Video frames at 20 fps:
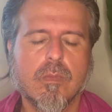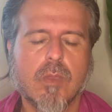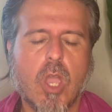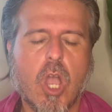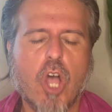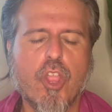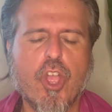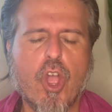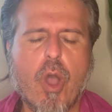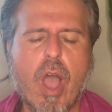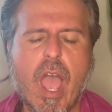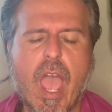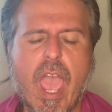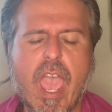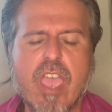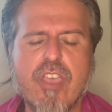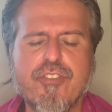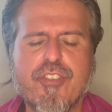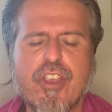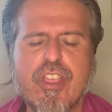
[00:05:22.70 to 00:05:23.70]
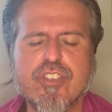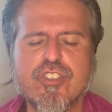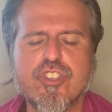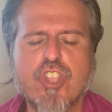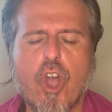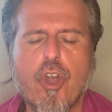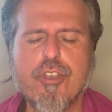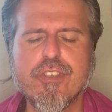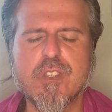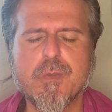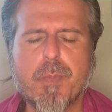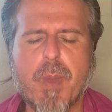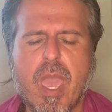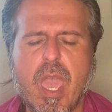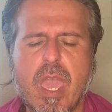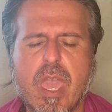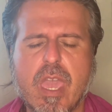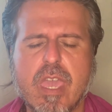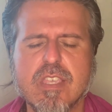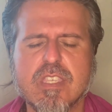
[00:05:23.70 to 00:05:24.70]
Otherwise, there is no
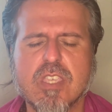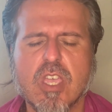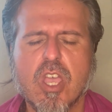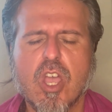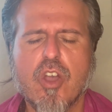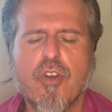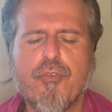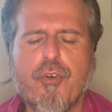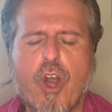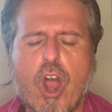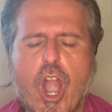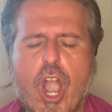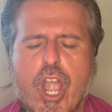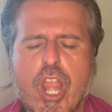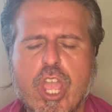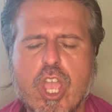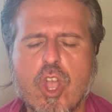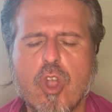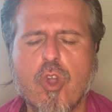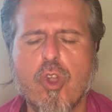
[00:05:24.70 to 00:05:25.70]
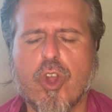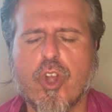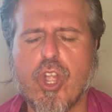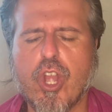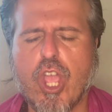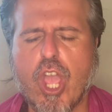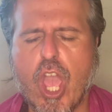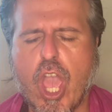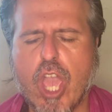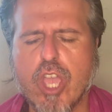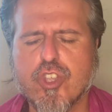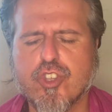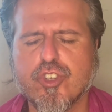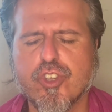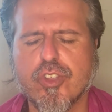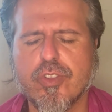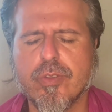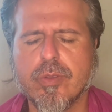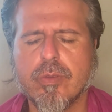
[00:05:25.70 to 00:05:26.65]
space for new creation.